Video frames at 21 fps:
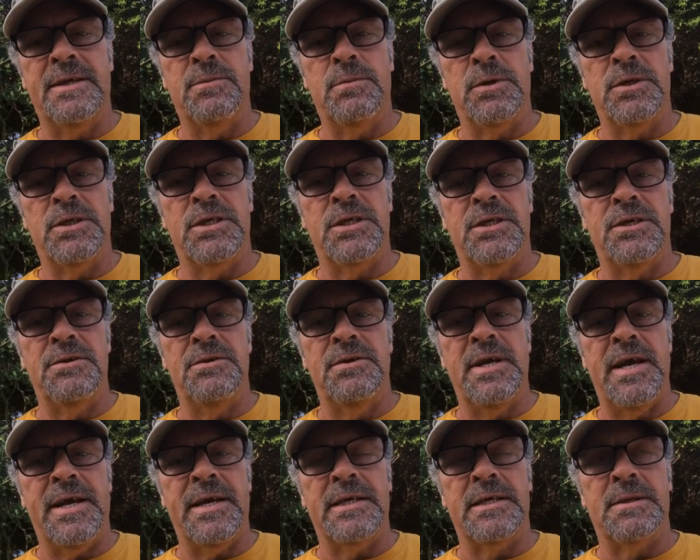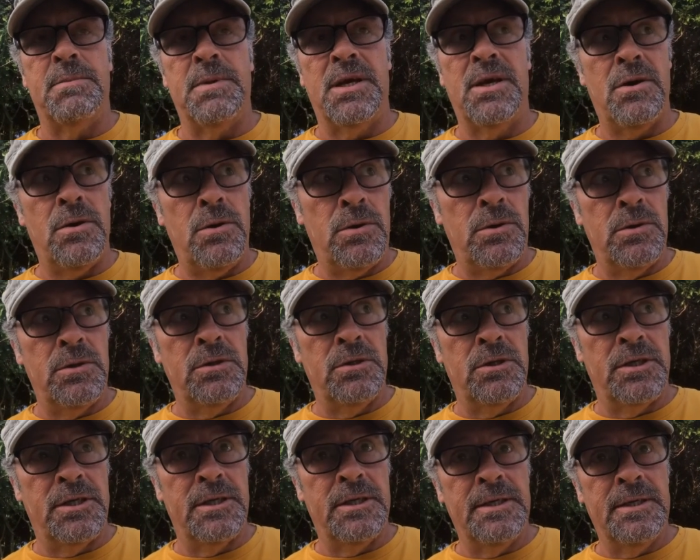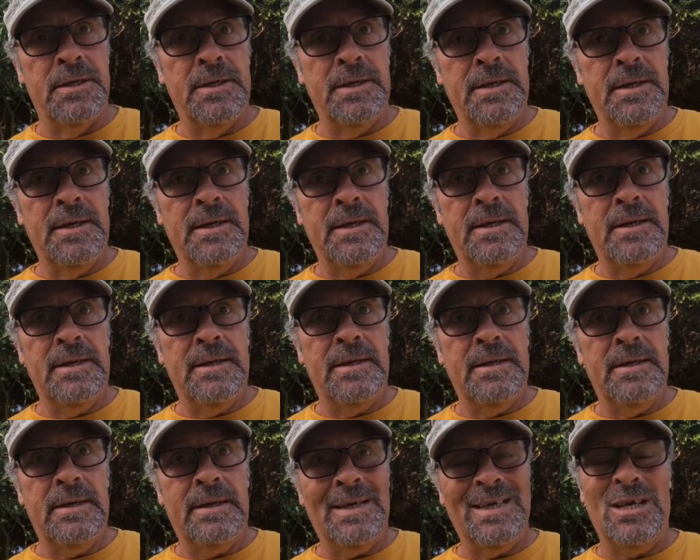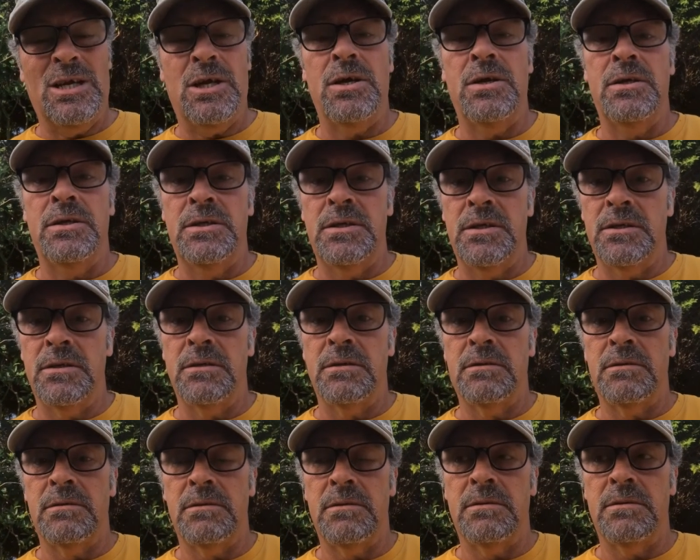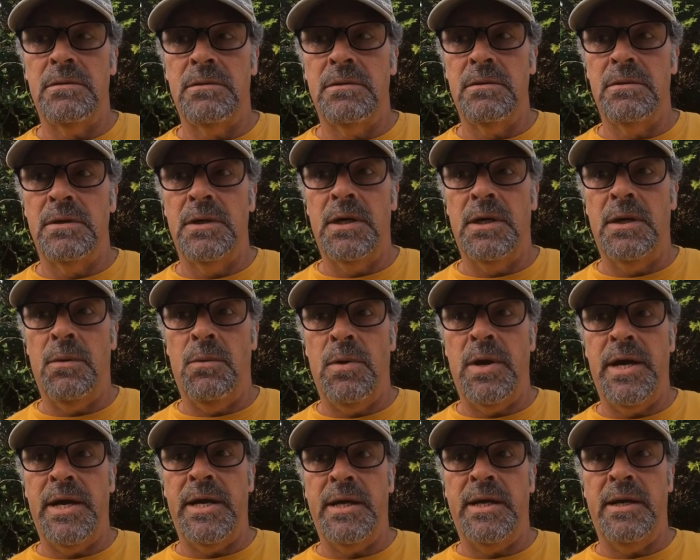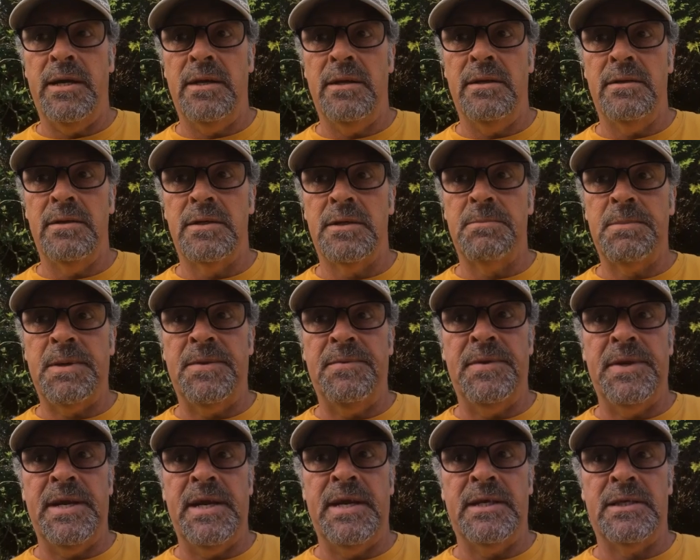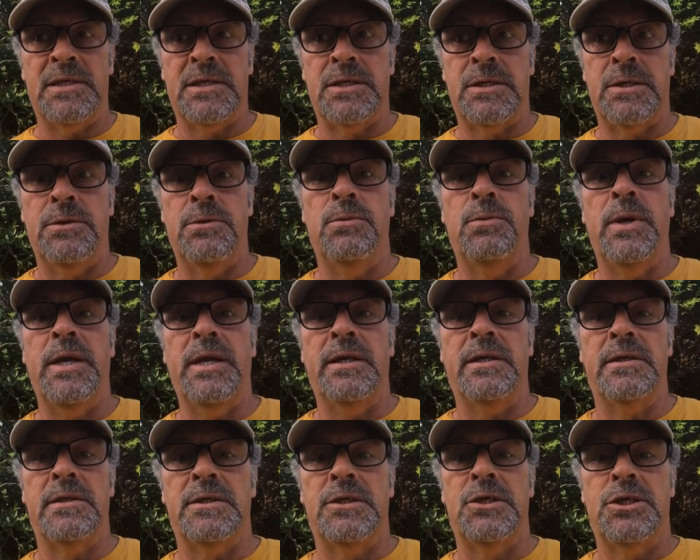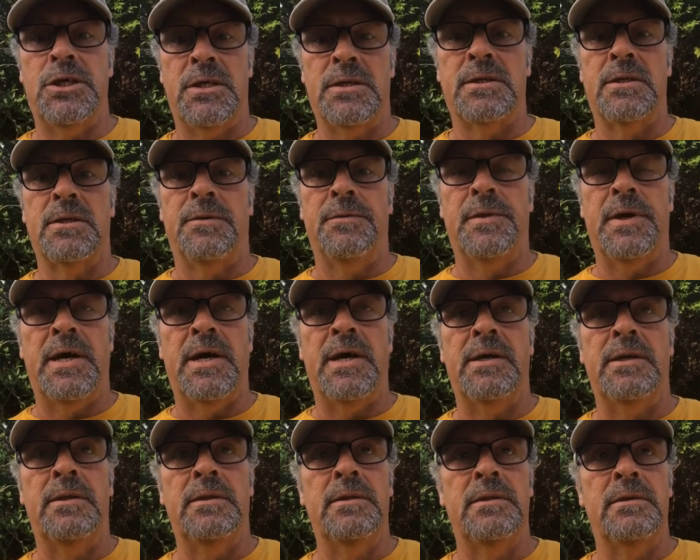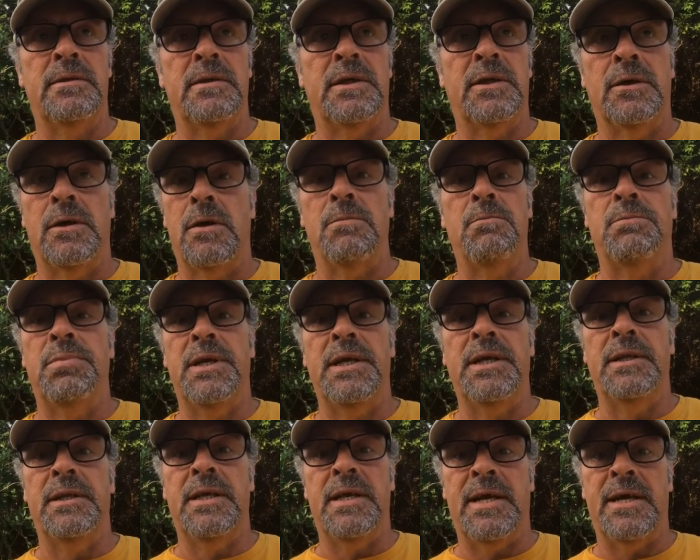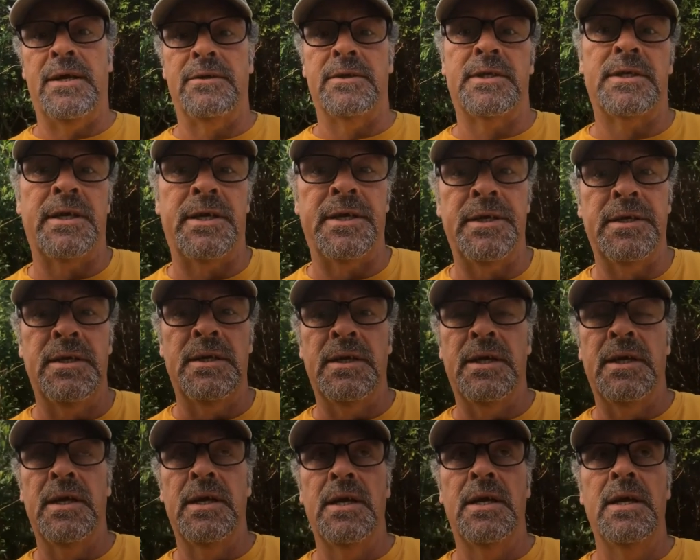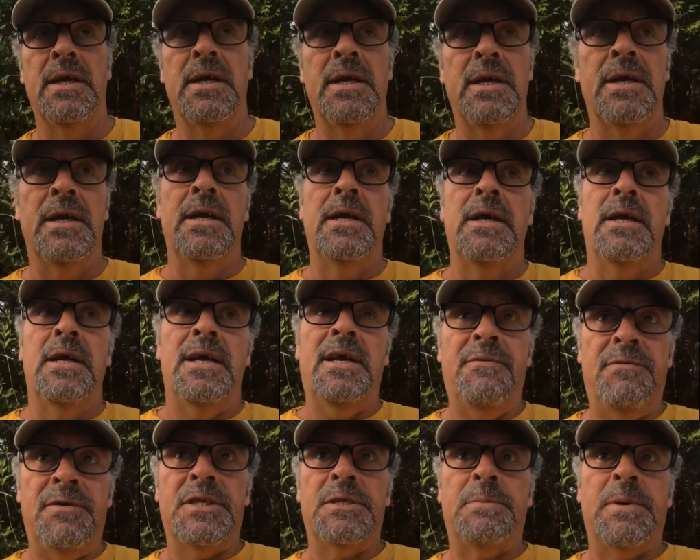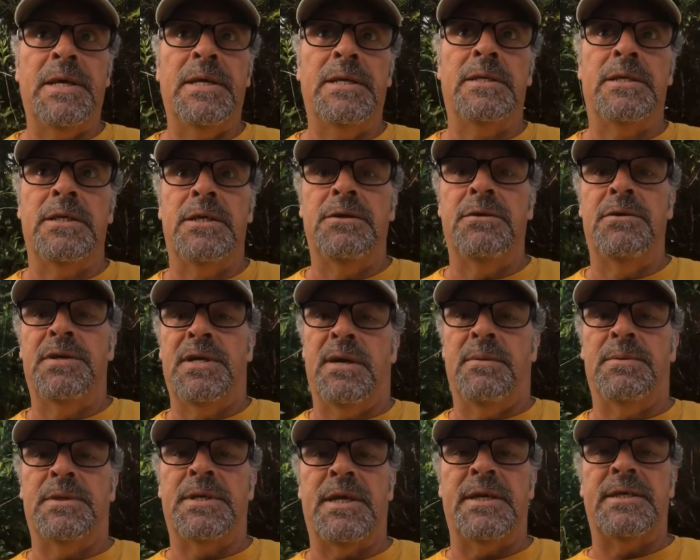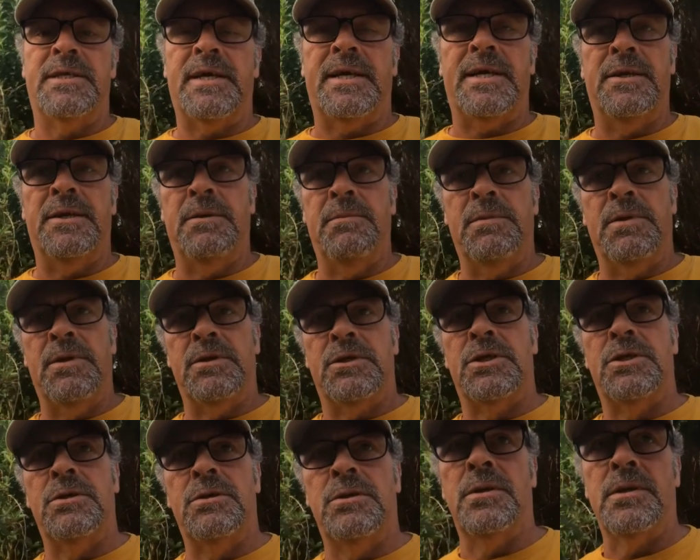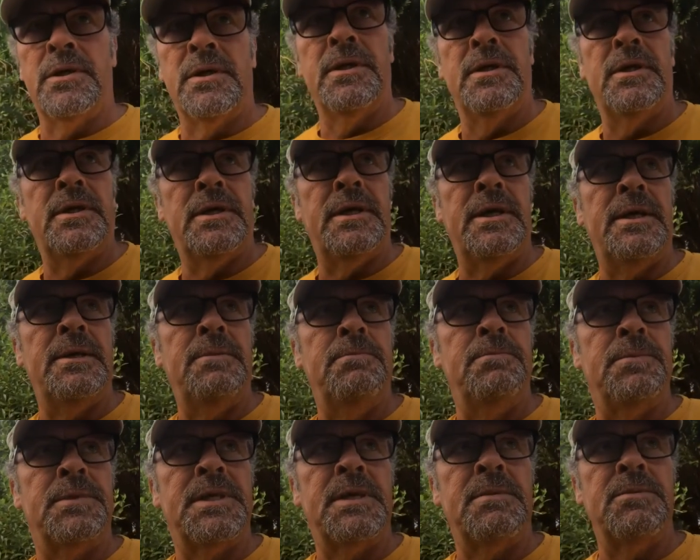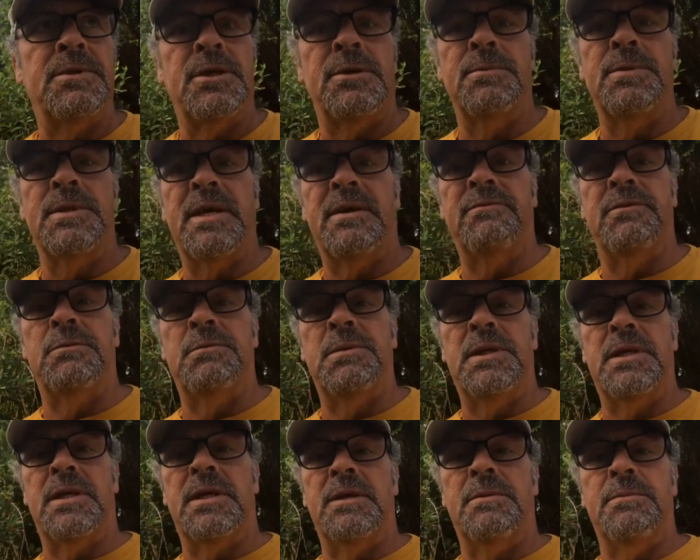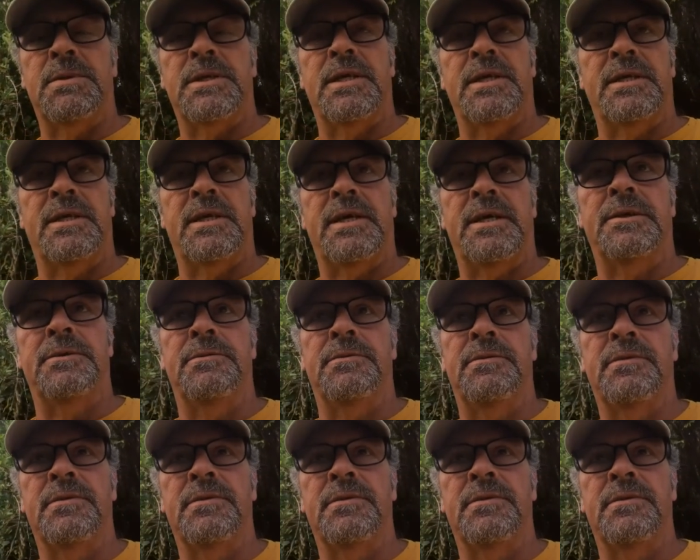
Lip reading: what to do next, because I could, in a way, spend the next 2 weeks just on the hull and complete the outside. If it's better to do it upside down, I'm not sure. Some jobs have to be done upside down.